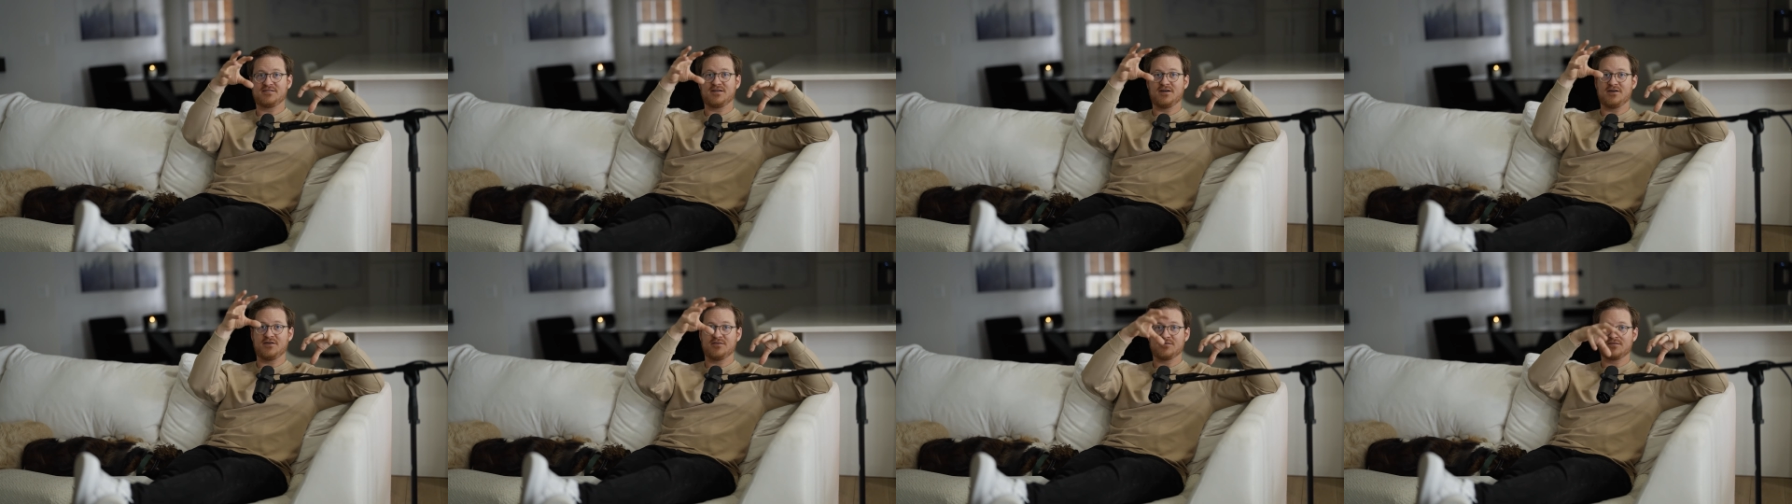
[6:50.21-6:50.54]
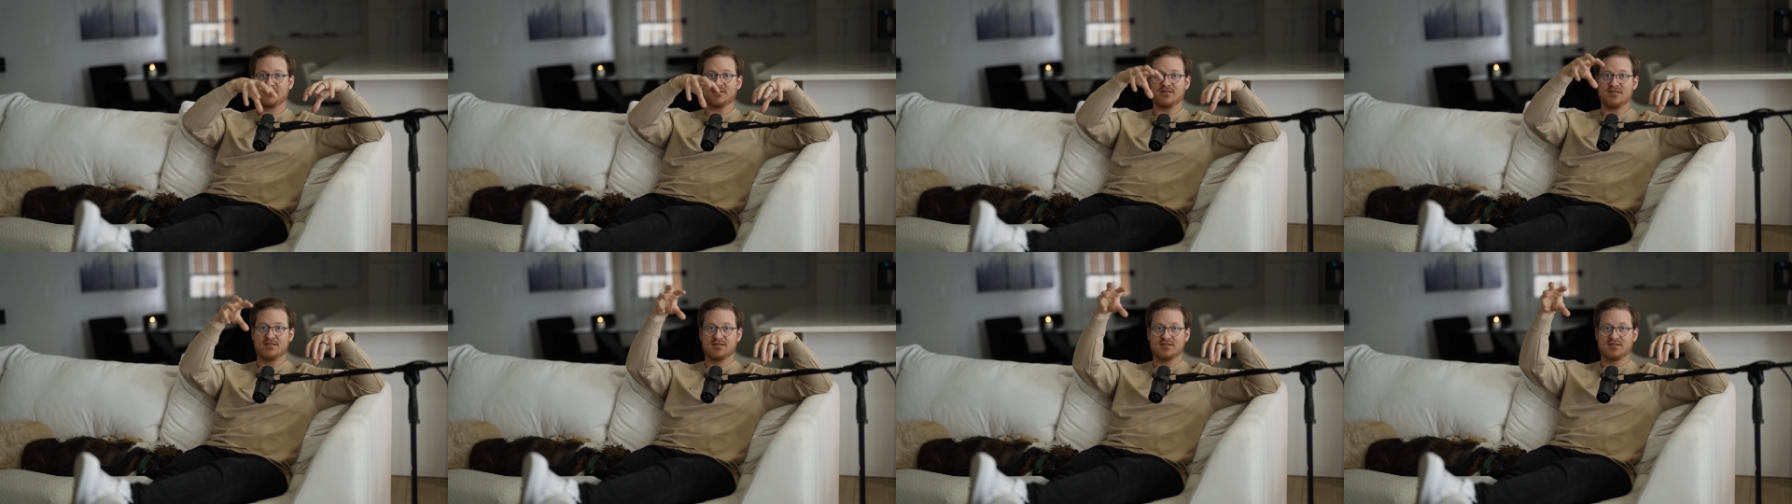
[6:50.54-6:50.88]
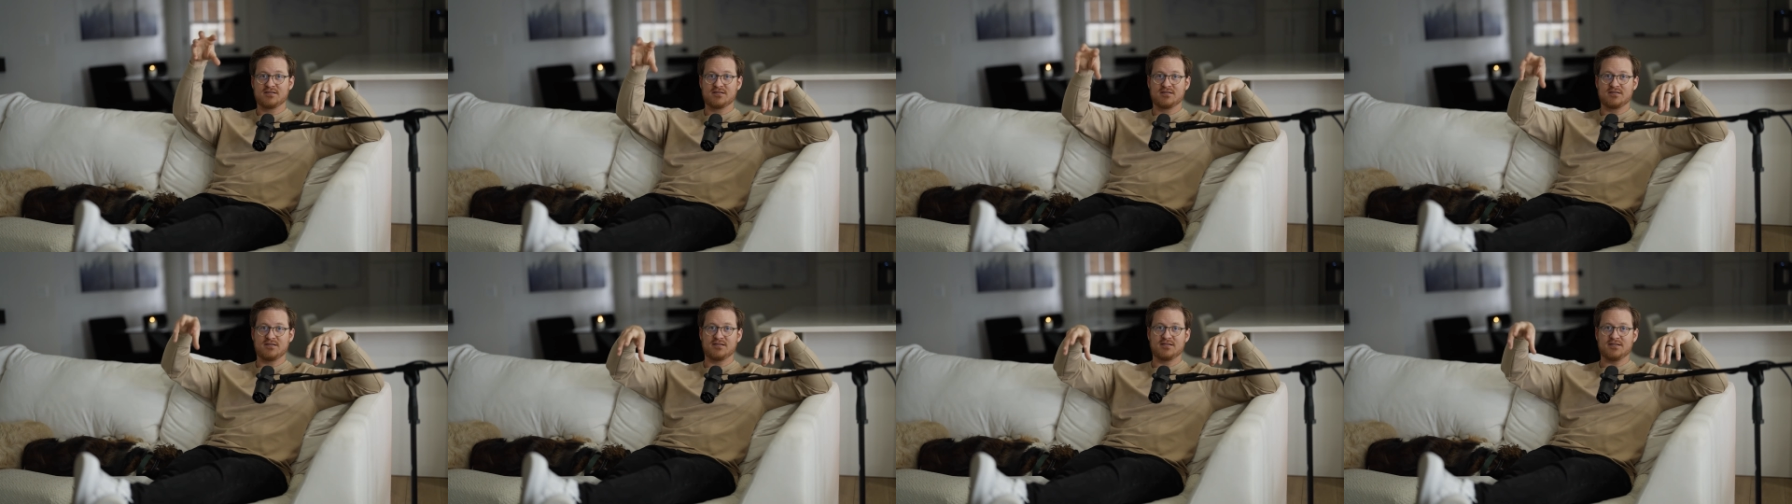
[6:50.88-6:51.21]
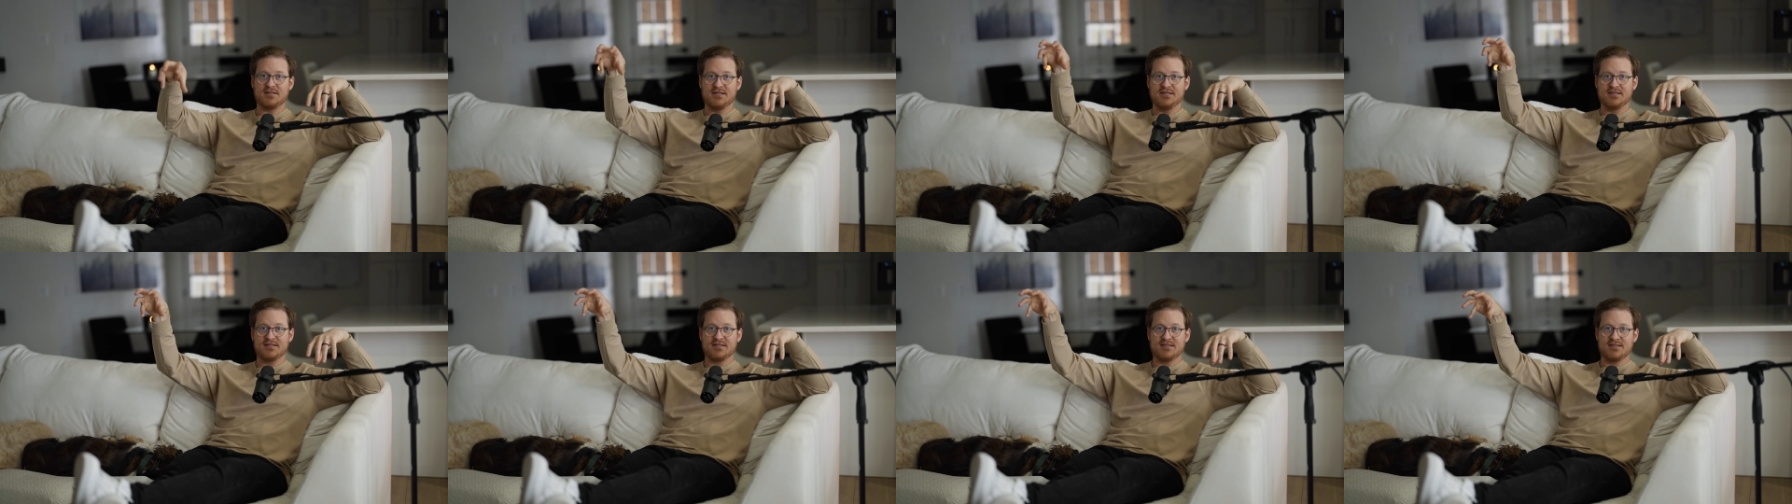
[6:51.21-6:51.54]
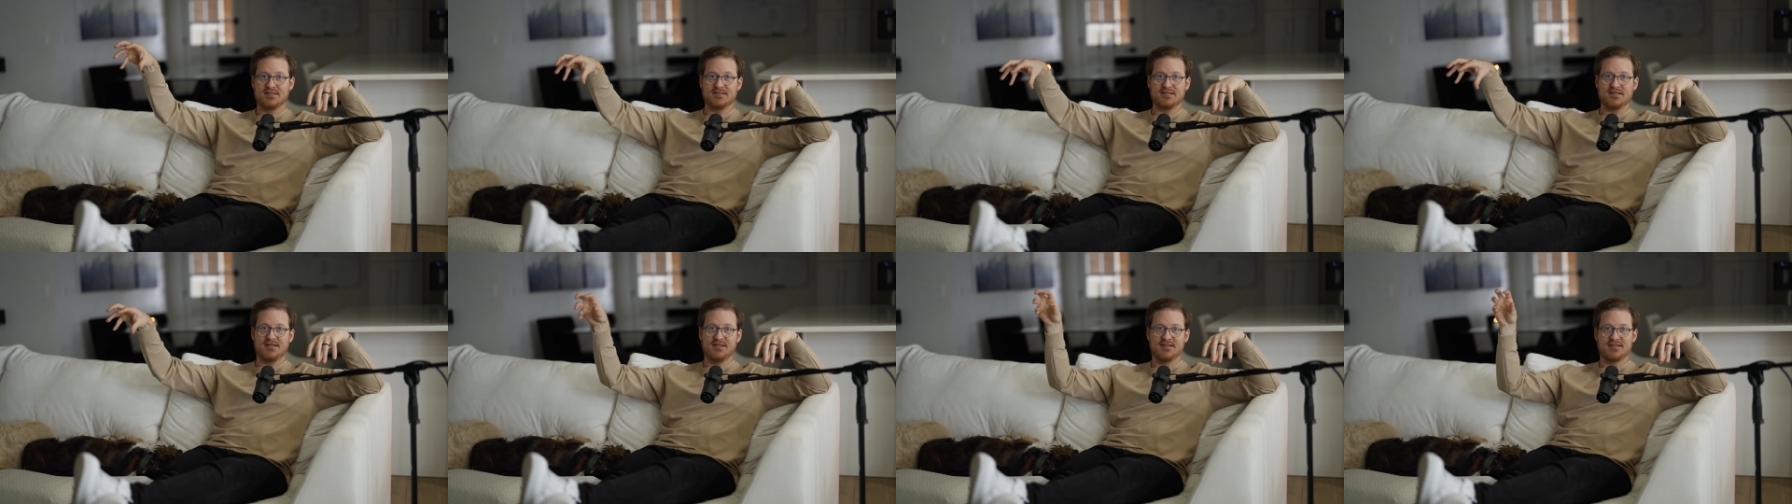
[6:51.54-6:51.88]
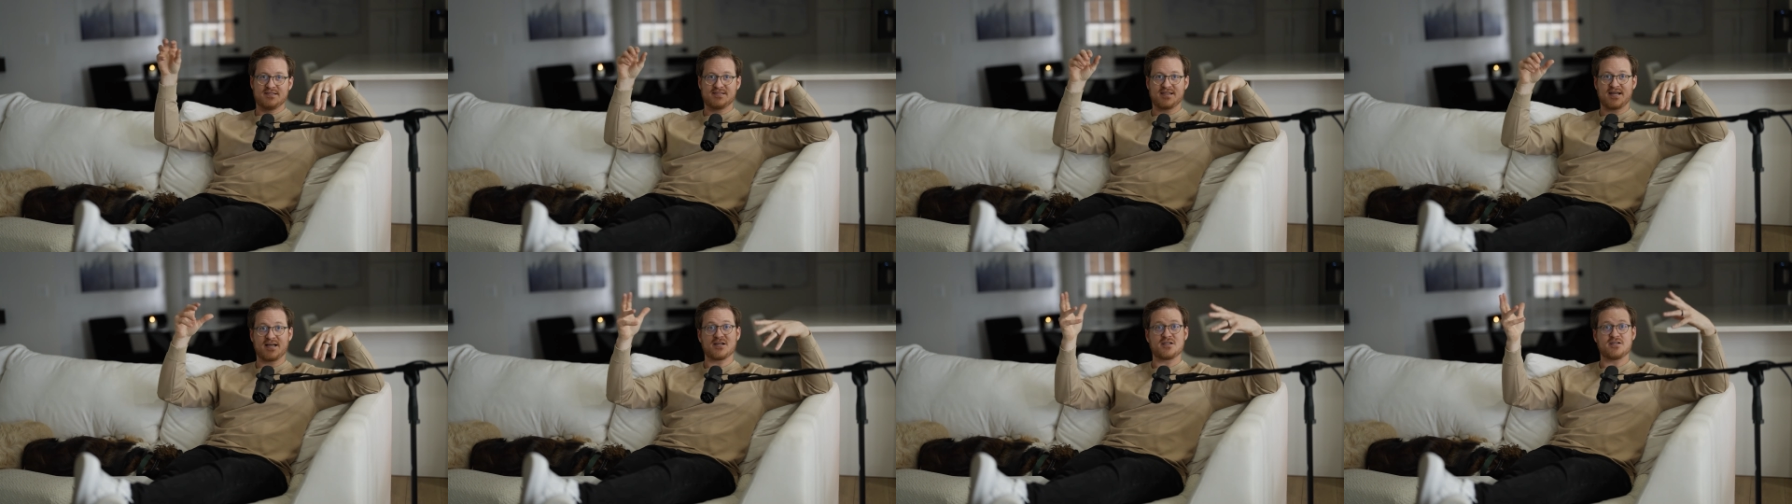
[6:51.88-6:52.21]
go,
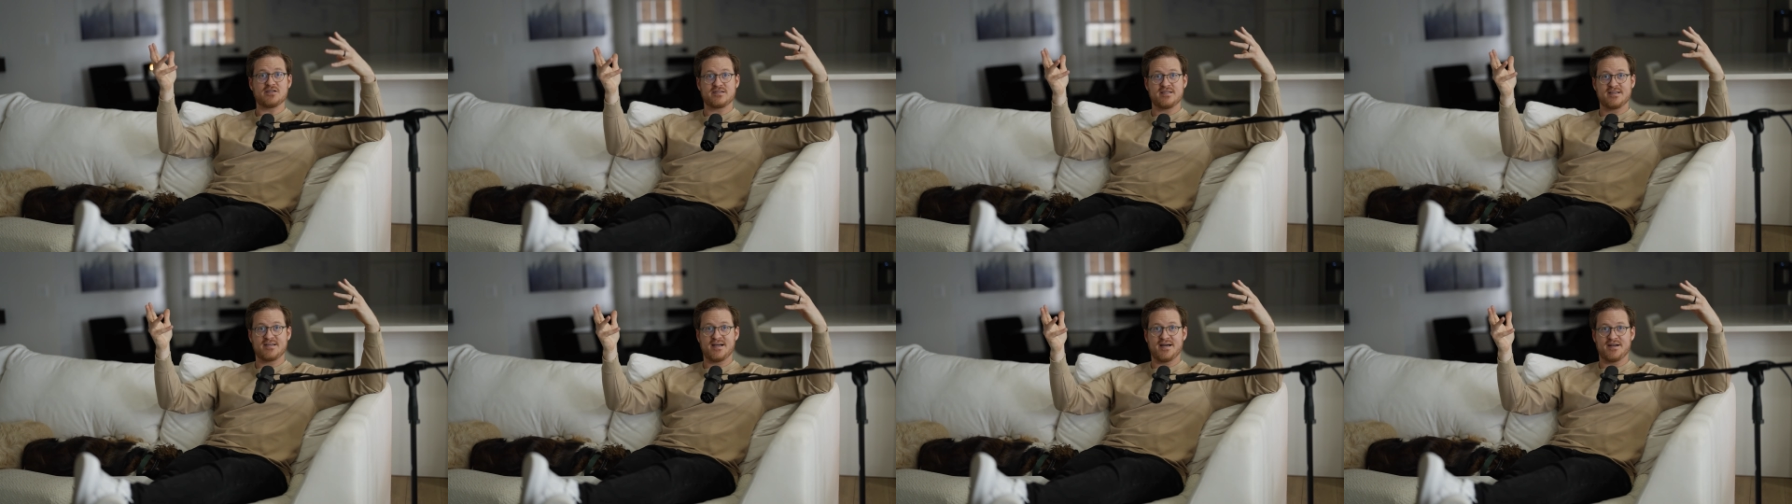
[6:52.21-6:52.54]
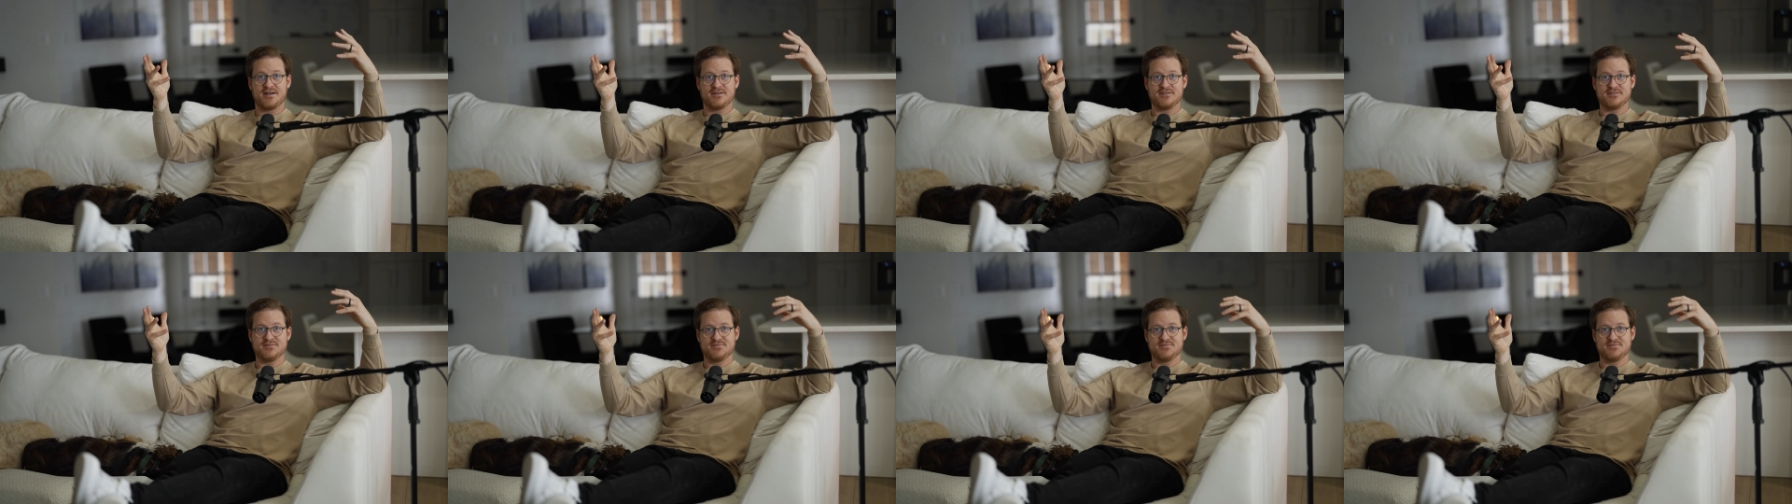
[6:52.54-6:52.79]
it's like a cookie cutter,